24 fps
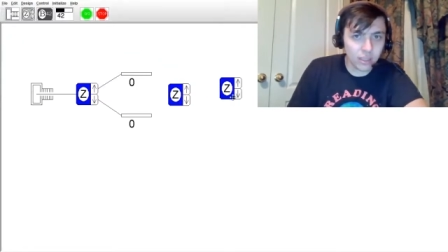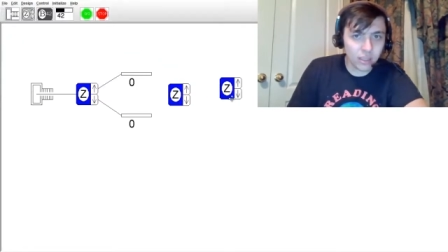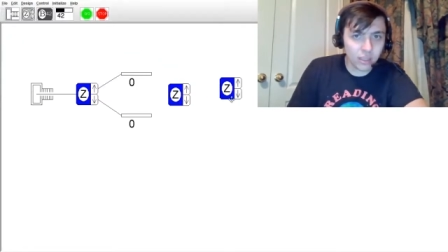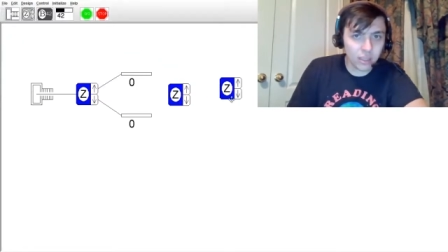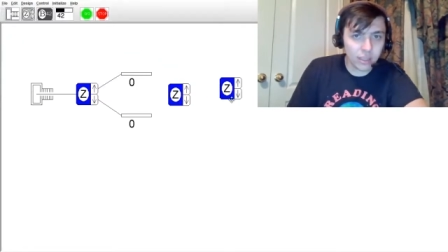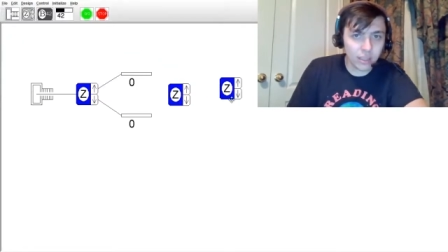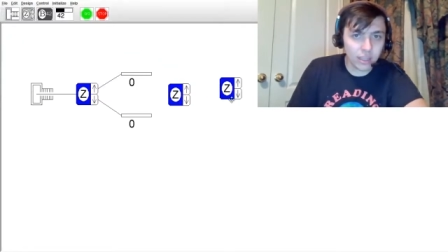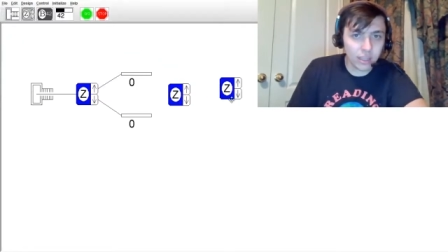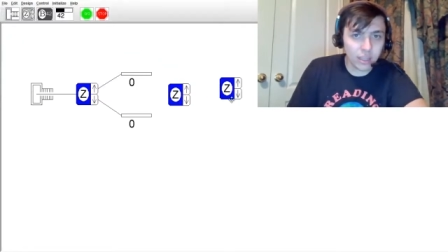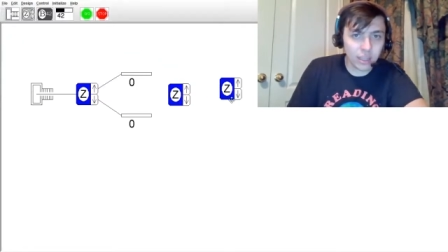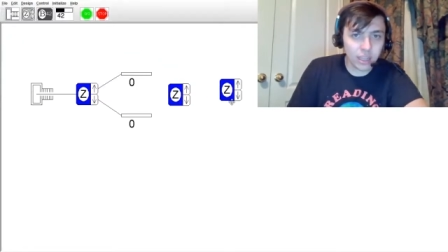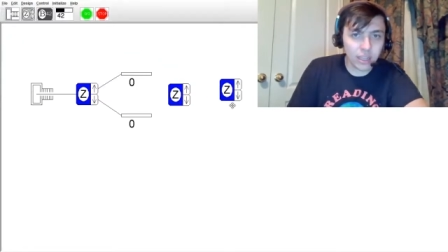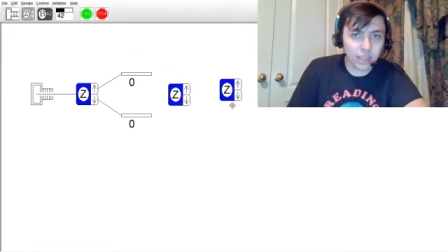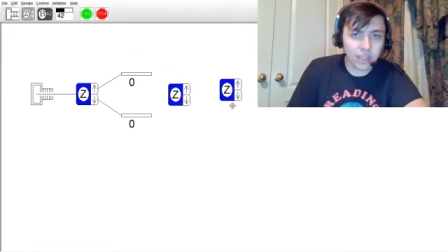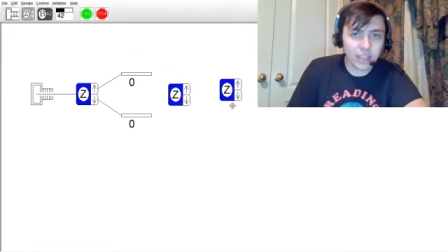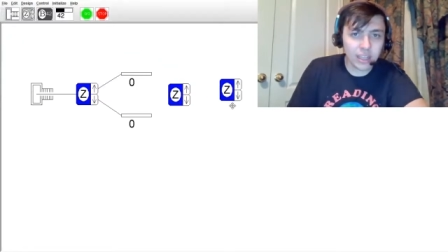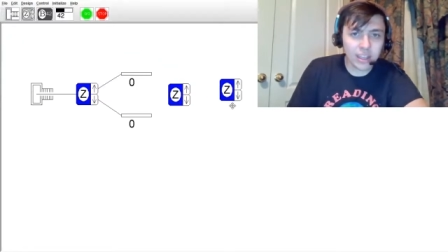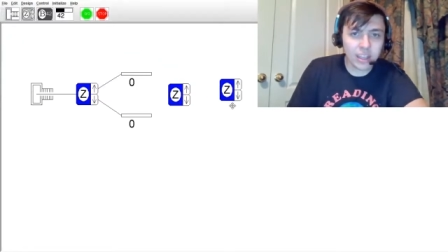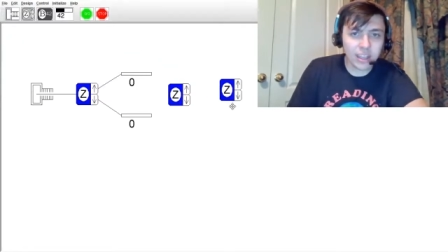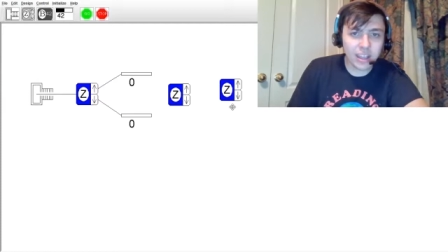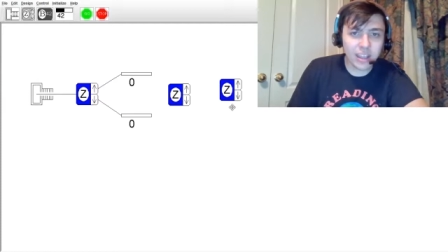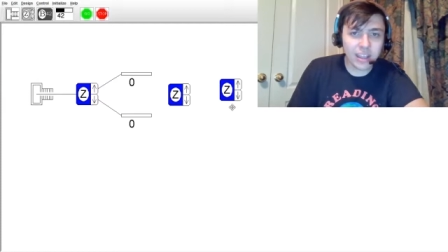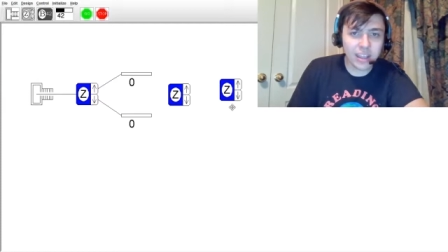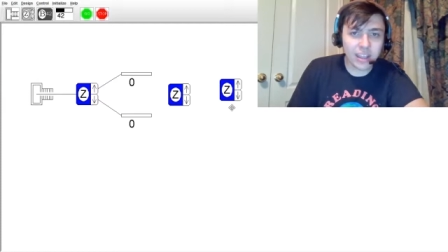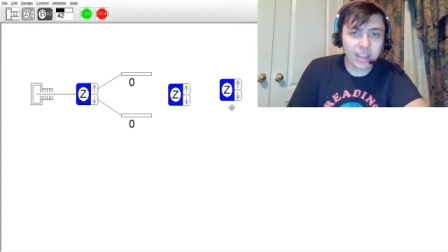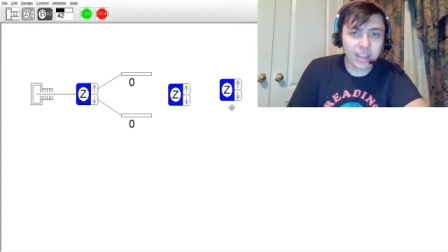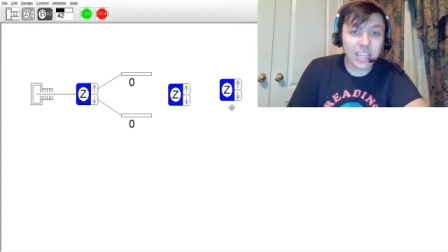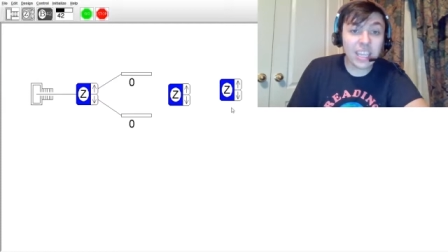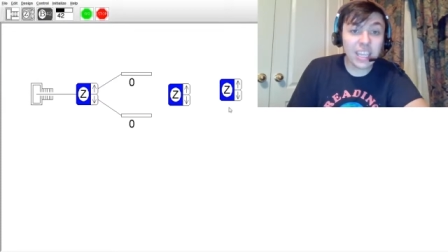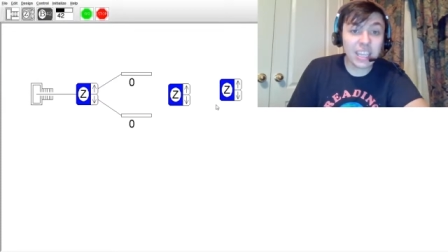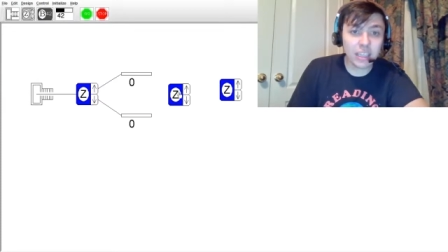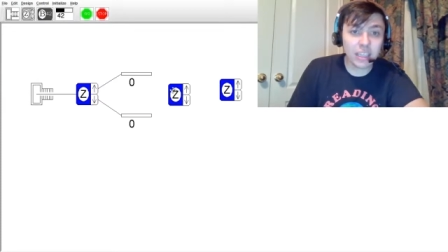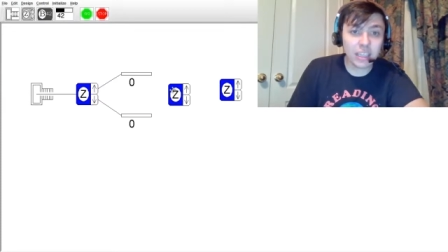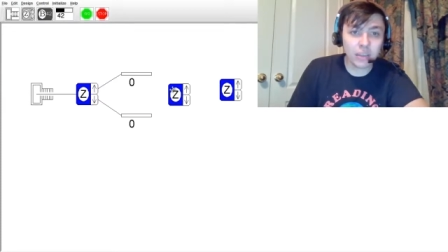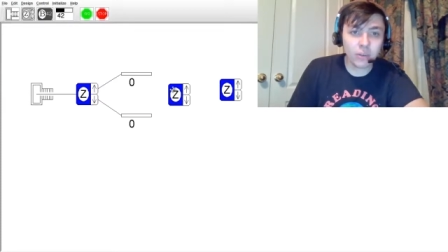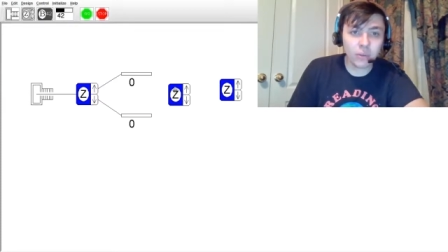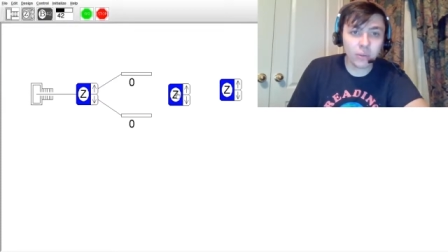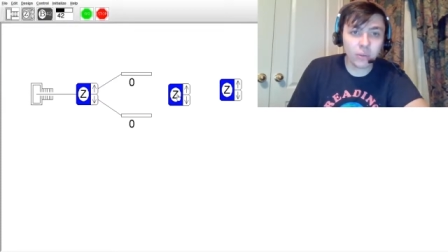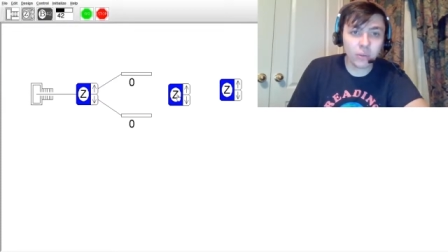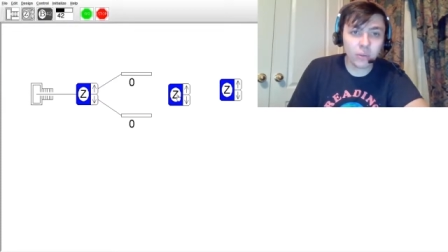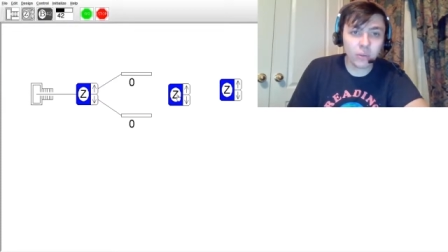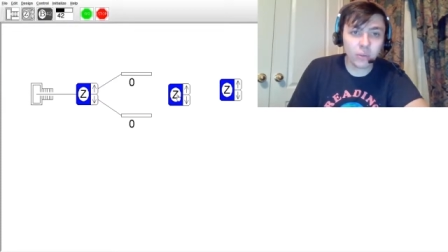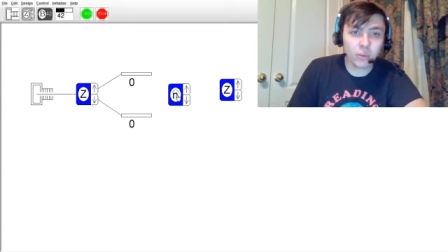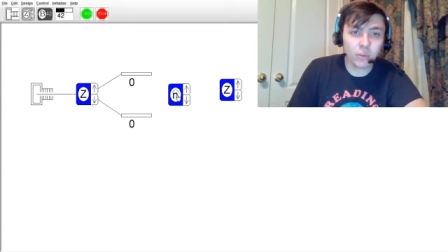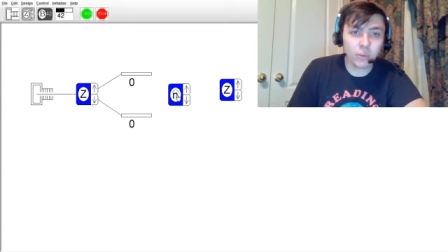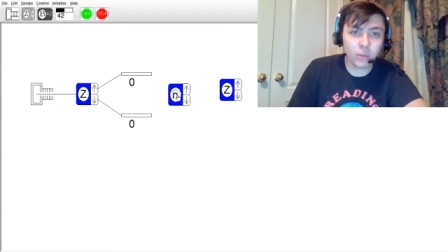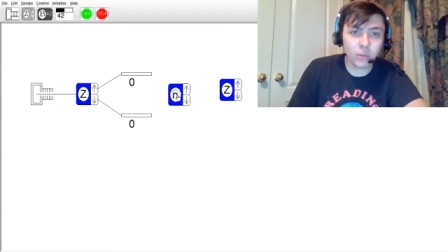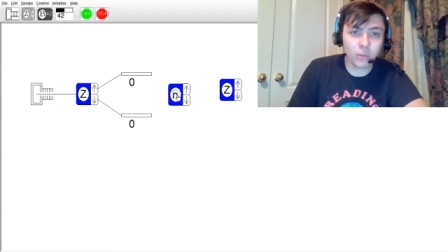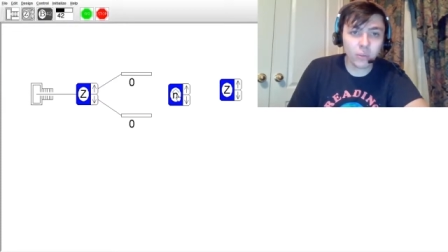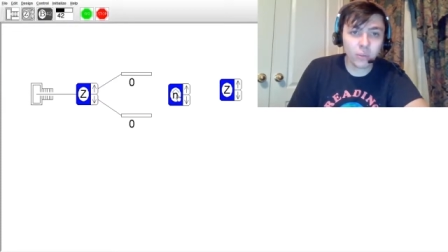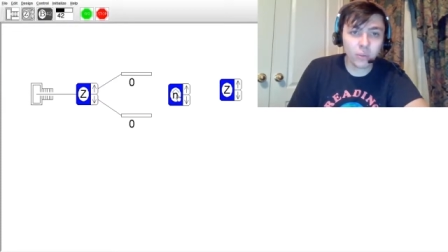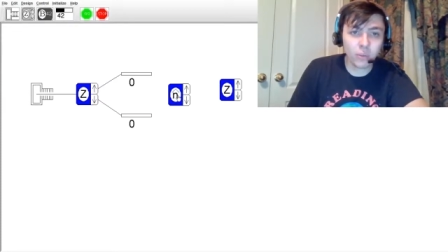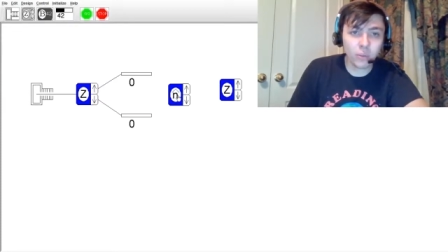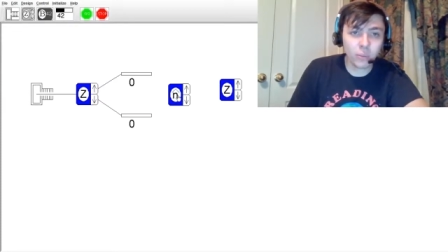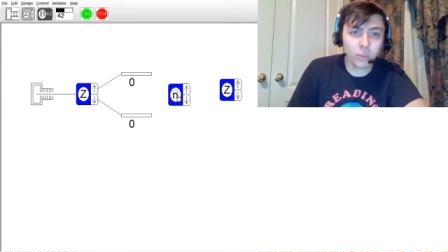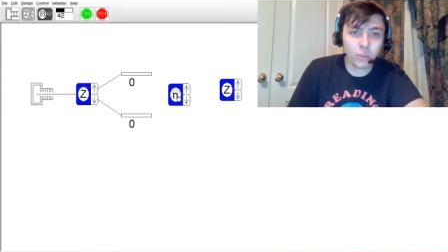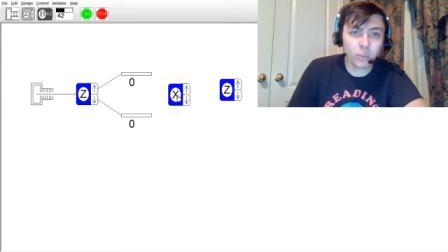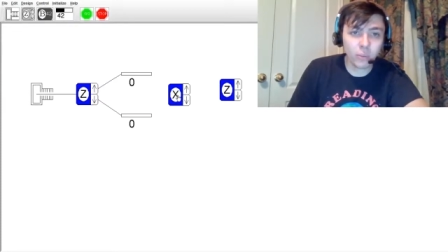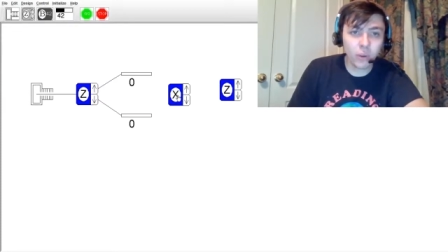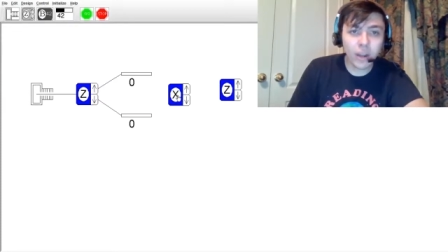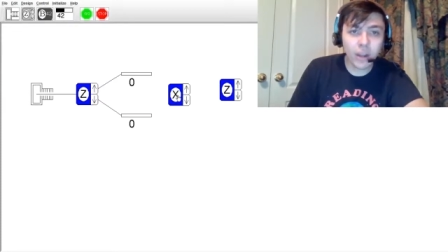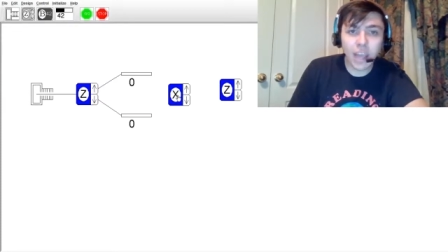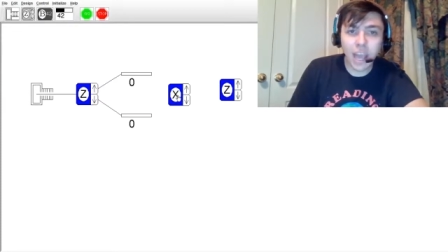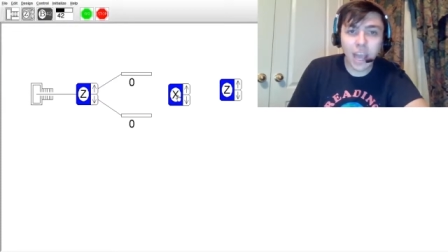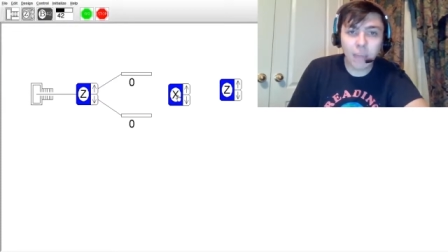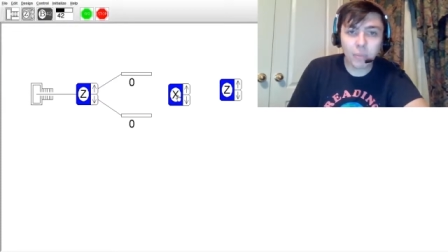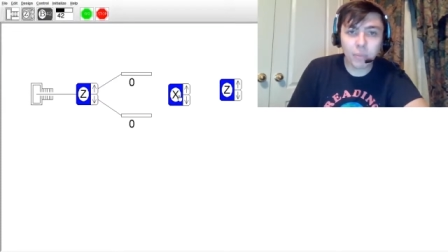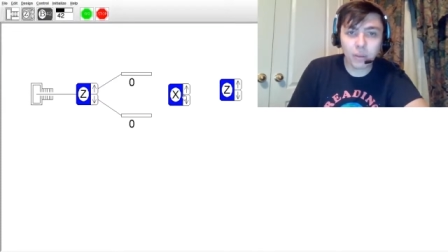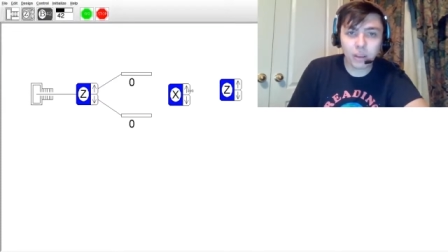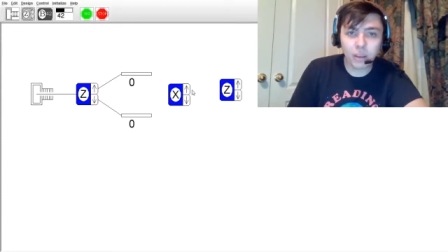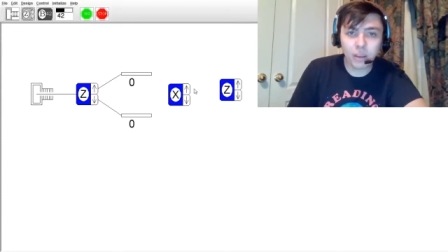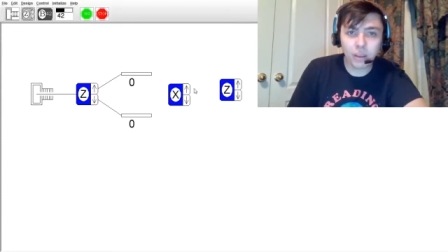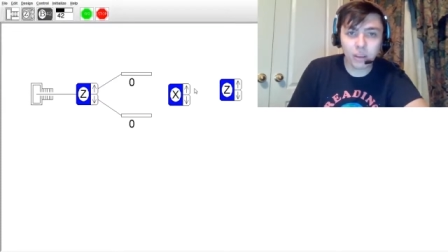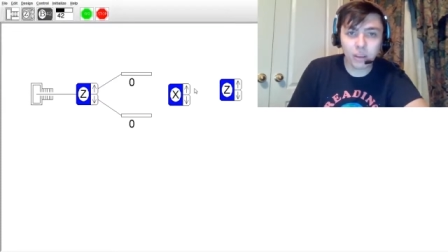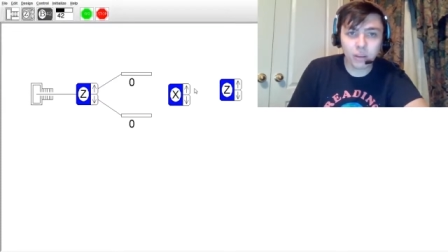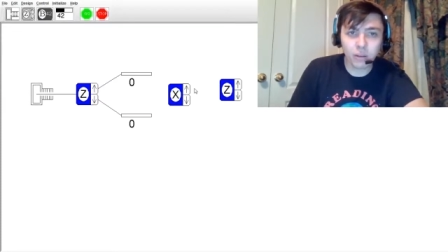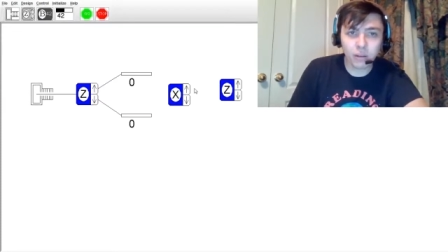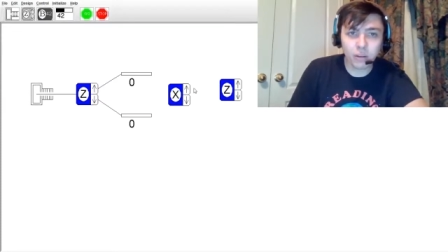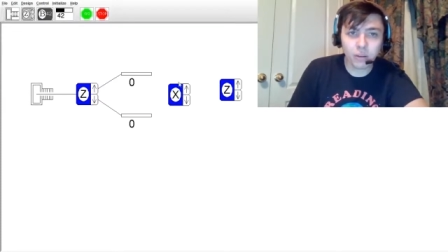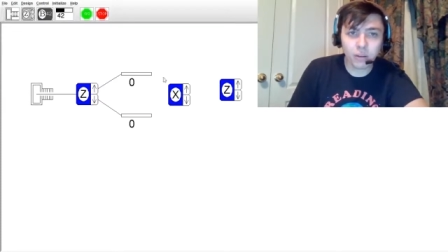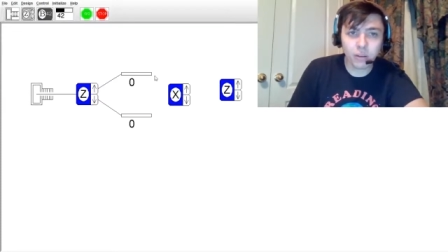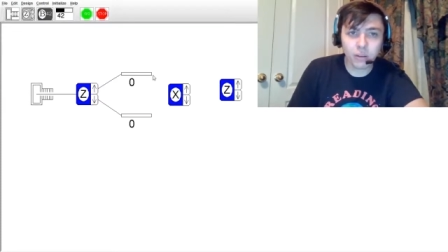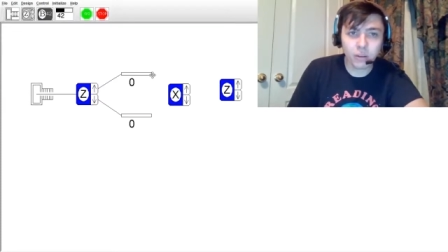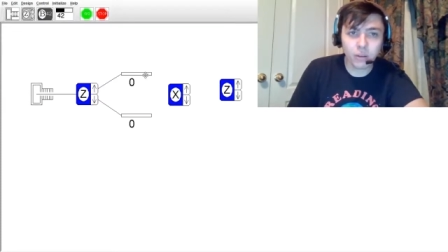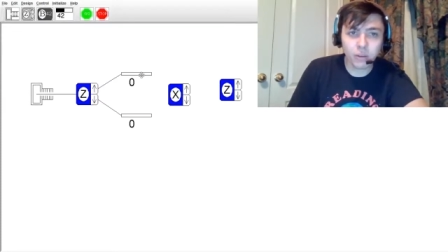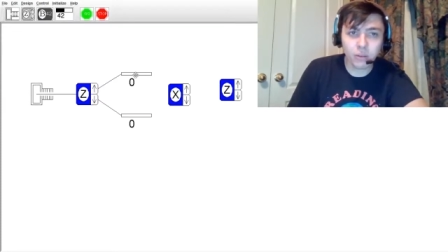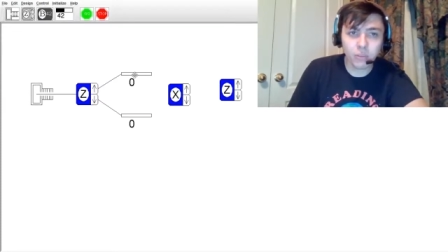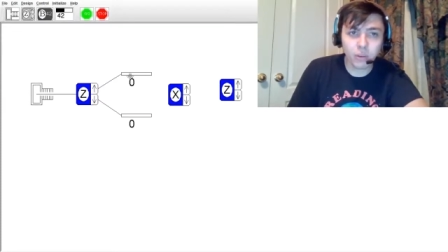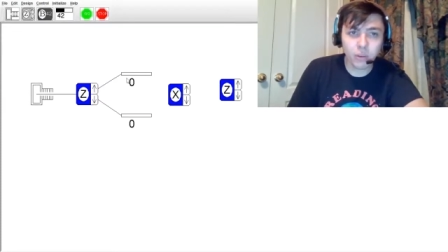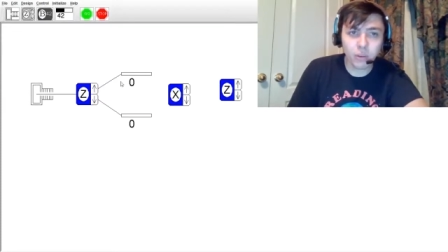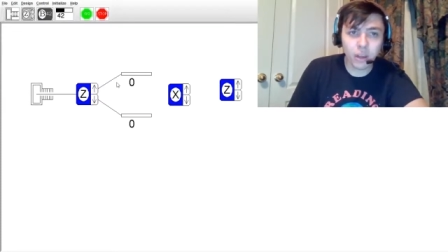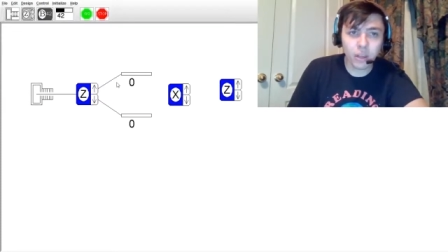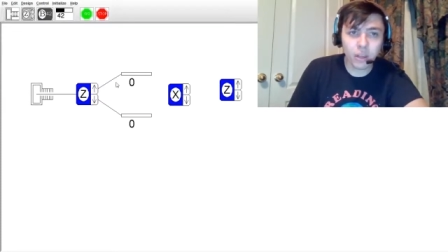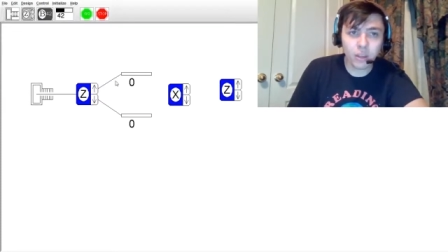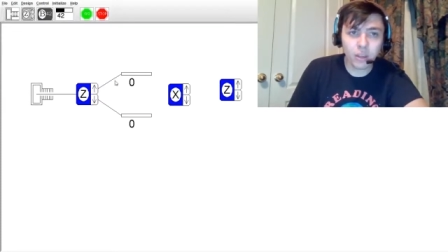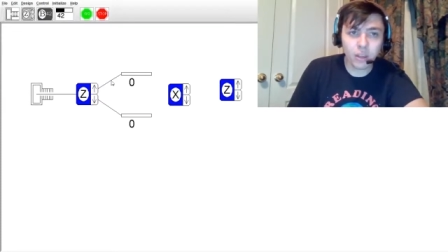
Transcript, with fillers: And let's see what happens here, right?